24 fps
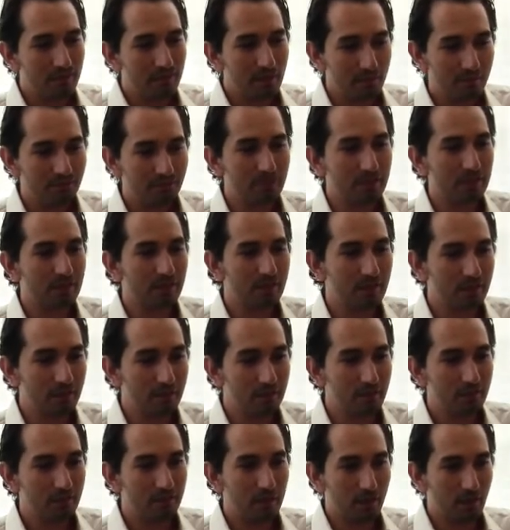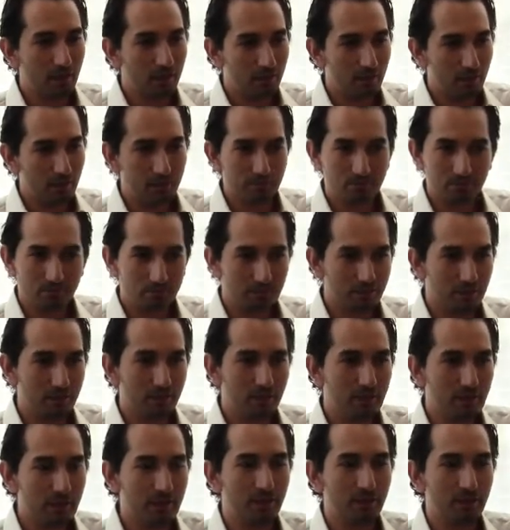definitely
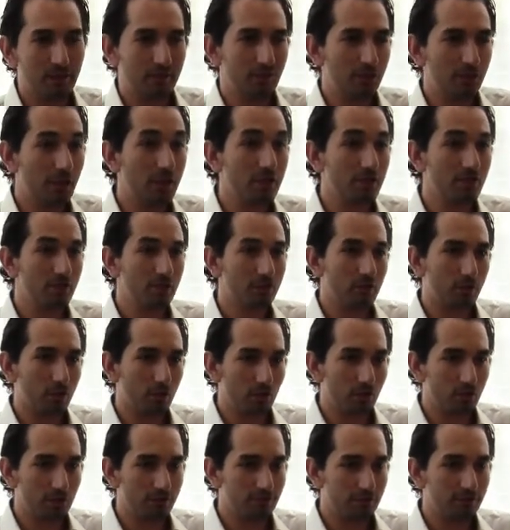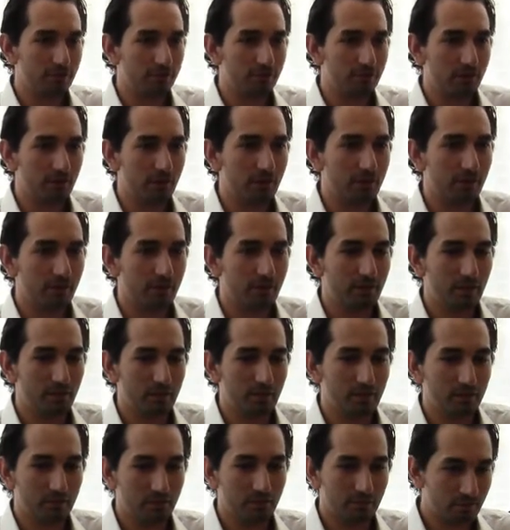he changed a lot of
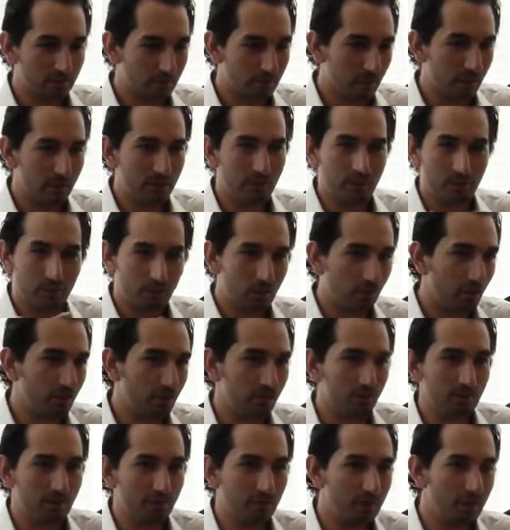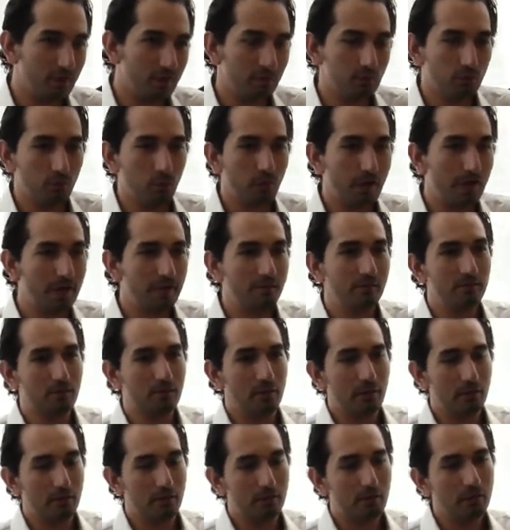things, like a lot of the ways
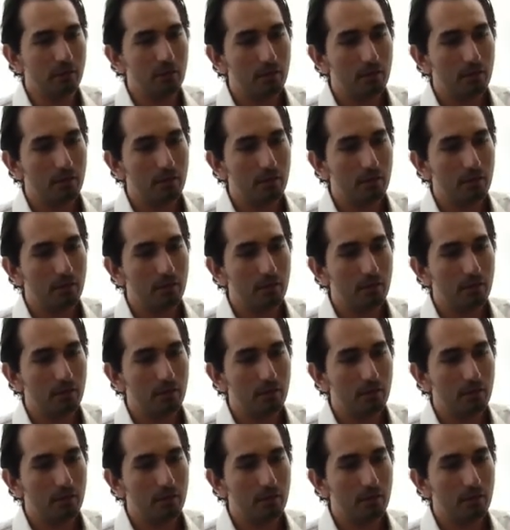I